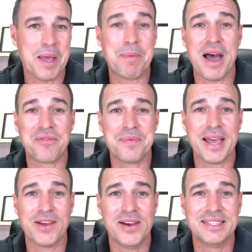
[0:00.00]
Apart from
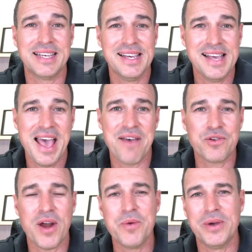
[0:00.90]
that, guys, have a
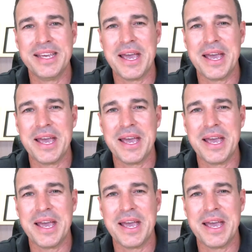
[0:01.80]
great week.